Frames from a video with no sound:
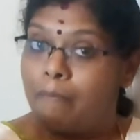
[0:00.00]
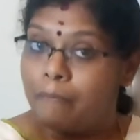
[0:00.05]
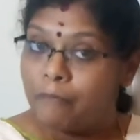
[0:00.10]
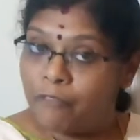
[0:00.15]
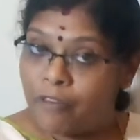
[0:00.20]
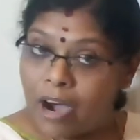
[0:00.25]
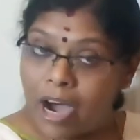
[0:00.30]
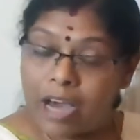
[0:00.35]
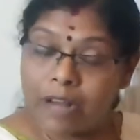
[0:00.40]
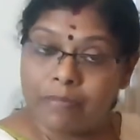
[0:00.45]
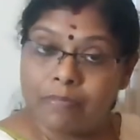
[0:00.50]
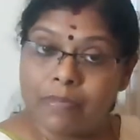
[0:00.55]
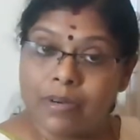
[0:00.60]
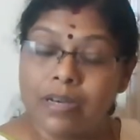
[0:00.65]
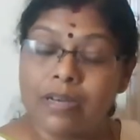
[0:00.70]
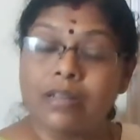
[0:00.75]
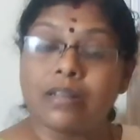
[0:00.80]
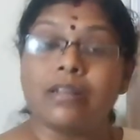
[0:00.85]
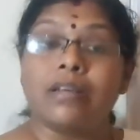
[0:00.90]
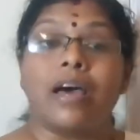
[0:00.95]

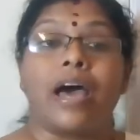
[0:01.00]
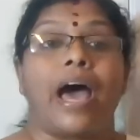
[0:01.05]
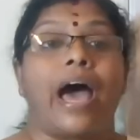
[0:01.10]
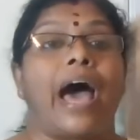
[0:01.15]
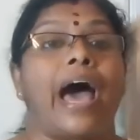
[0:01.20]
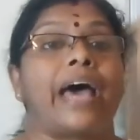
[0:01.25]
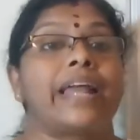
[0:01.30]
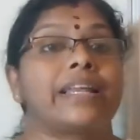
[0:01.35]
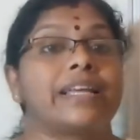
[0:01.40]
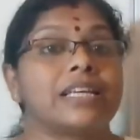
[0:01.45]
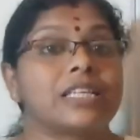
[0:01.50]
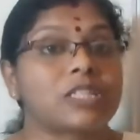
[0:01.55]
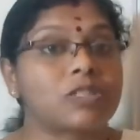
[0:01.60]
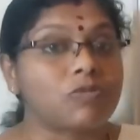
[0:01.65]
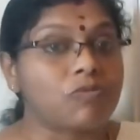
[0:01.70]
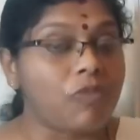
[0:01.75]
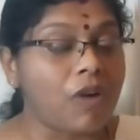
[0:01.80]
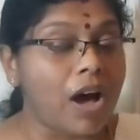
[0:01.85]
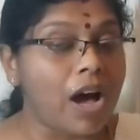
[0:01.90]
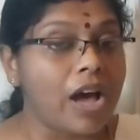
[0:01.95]
Farmer and
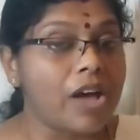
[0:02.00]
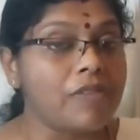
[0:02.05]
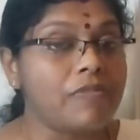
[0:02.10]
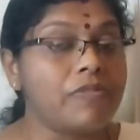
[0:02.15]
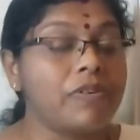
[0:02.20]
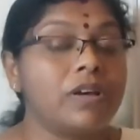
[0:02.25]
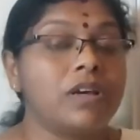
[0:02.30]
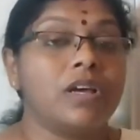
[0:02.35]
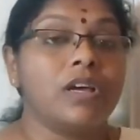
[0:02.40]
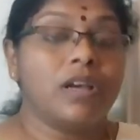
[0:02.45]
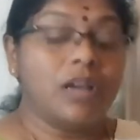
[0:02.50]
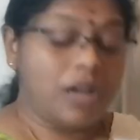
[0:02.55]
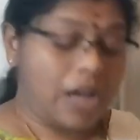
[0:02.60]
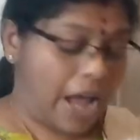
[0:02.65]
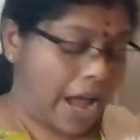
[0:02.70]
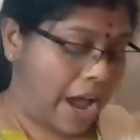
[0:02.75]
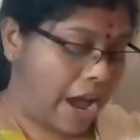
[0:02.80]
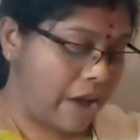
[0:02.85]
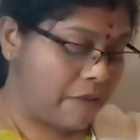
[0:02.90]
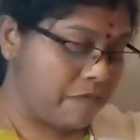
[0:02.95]
his wife
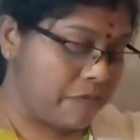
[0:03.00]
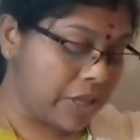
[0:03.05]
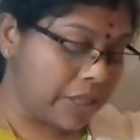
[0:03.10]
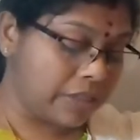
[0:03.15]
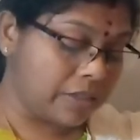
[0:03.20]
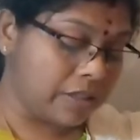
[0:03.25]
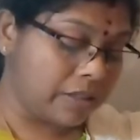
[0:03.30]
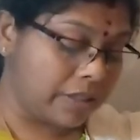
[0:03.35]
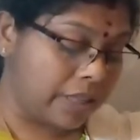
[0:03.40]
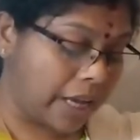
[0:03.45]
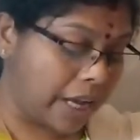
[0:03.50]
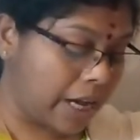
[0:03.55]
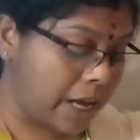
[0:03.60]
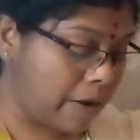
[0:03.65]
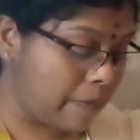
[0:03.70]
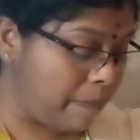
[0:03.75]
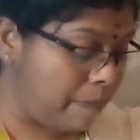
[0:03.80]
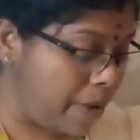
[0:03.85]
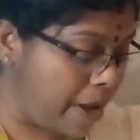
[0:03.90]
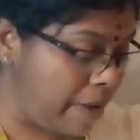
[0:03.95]
with
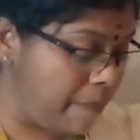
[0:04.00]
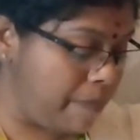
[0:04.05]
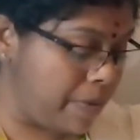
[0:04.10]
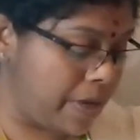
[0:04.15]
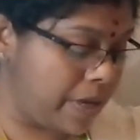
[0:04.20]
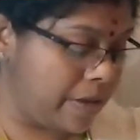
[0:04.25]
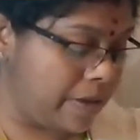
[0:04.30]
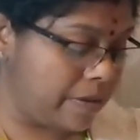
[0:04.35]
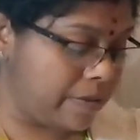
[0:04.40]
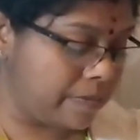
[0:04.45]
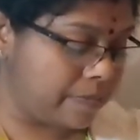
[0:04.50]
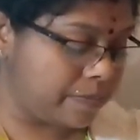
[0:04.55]
their baby.